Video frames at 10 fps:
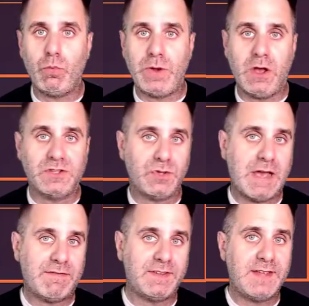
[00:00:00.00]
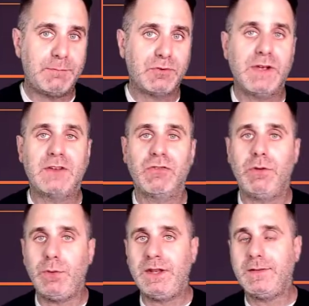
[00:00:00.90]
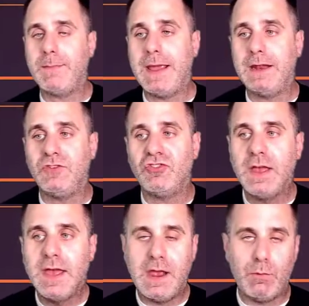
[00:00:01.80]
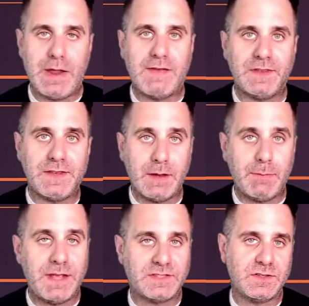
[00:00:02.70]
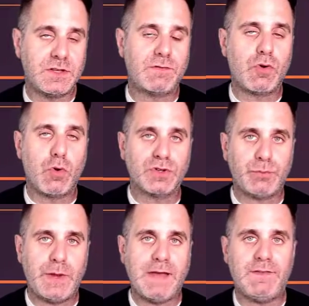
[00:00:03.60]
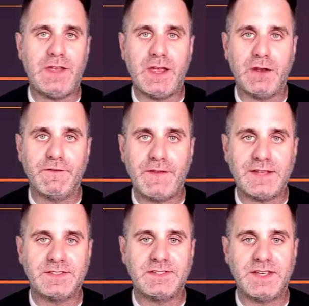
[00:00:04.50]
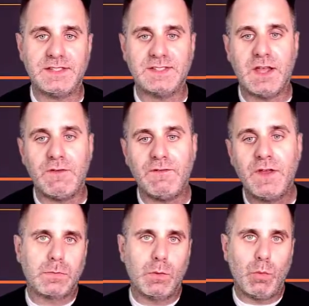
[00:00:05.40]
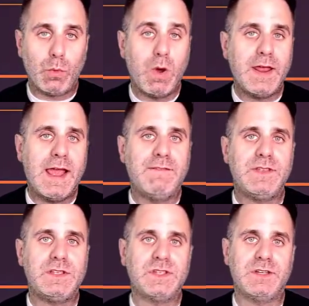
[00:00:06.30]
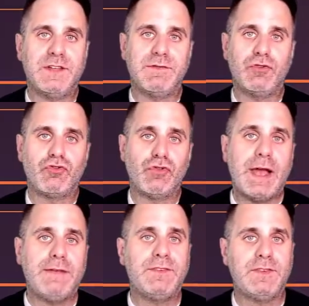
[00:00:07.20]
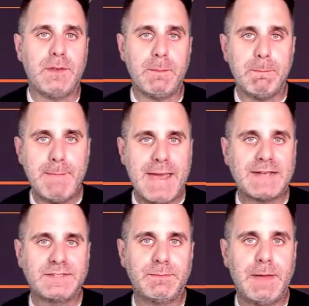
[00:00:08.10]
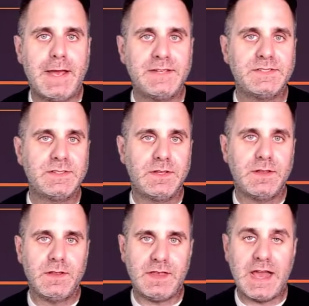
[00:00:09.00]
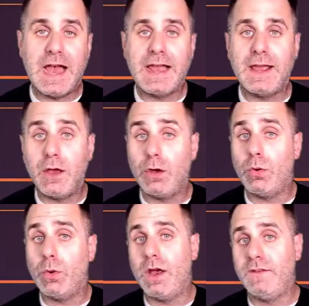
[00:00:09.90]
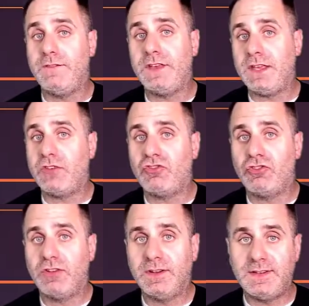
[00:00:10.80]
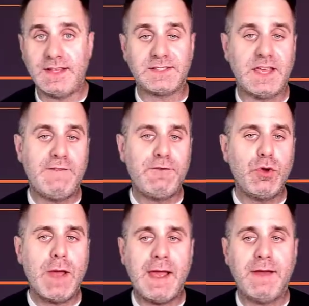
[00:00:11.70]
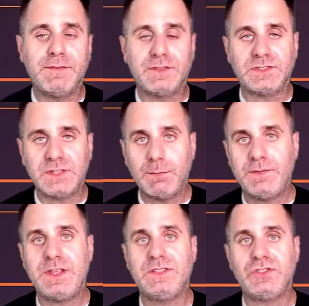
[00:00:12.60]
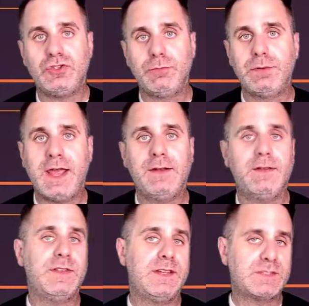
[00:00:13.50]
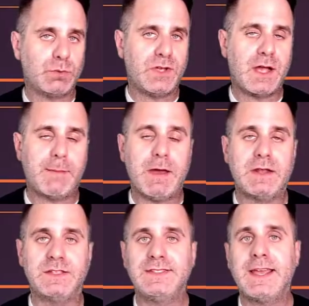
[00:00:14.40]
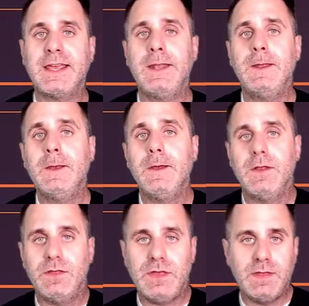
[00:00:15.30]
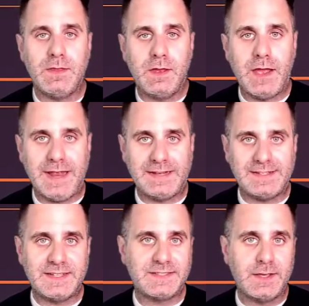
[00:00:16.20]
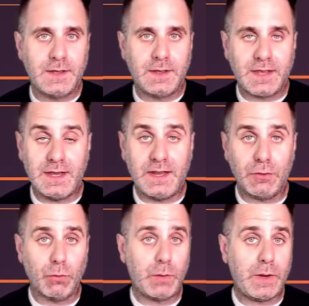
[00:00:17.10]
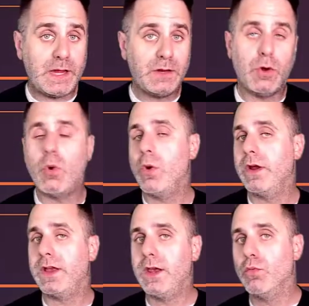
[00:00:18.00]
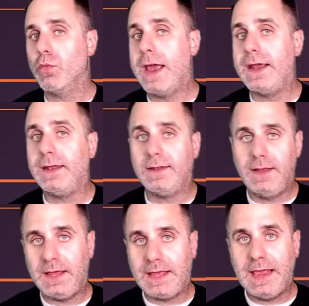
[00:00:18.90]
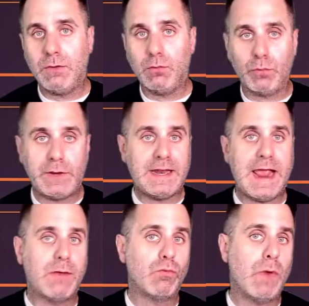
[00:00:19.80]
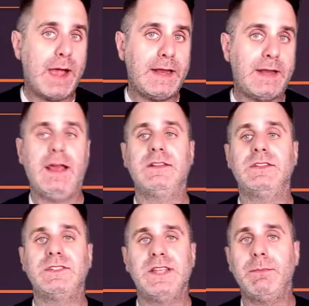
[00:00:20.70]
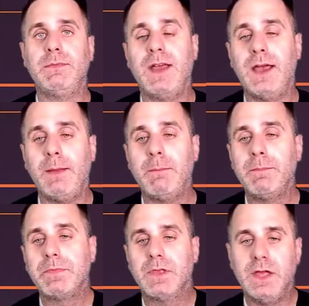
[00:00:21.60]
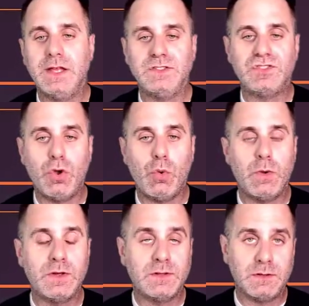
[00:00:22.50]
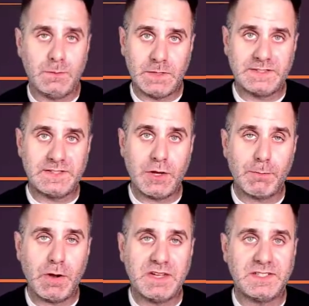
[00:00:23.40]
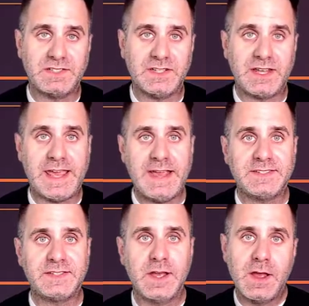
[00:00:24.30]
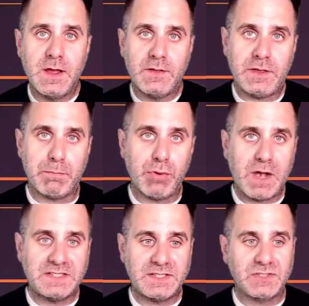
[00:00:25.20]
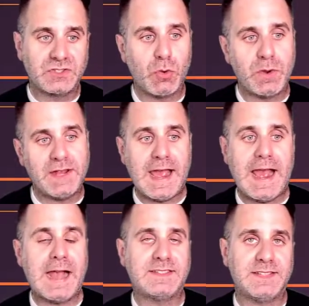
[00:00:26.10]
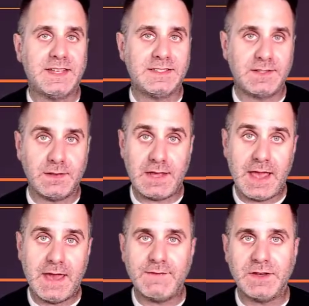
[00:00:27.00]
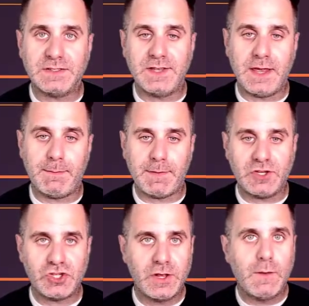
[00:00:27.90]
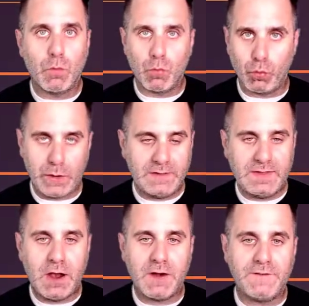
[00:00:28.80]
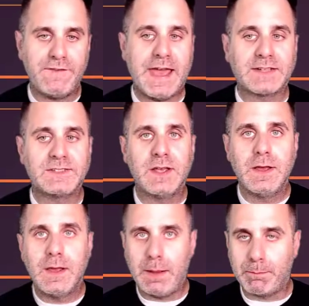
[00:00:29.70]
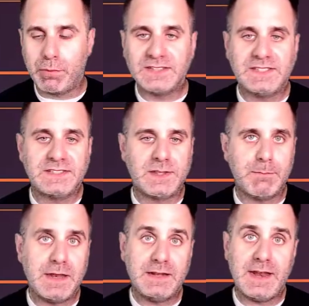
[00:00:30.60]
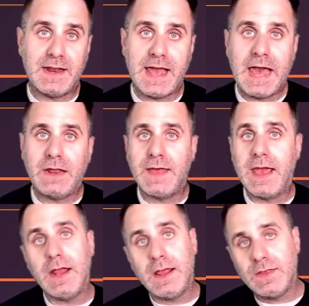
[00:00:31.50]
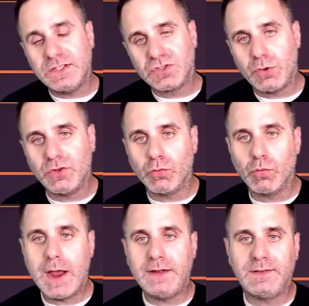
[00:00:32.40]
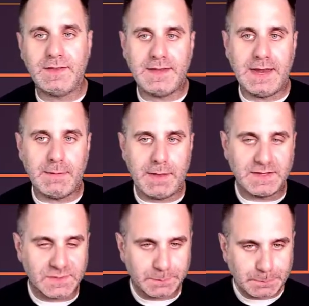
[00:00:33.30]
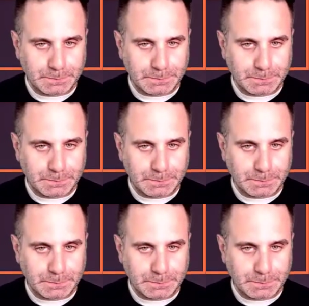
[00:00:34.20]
We also have a temp directory we need to manage, and we have the database. Then of course we have the interface itself. We want to have these on different drives to maximize the IO of each disk. If you have some of these duplicated on the disk, we'll talk about it in a second, then a disk can either read or it can write. It can't read and write at the same time. And so let's say you're processing a case, the processor is going to access the evidence image, read the artifacts, and process the metadata out of that, and then it's going to write it to the database.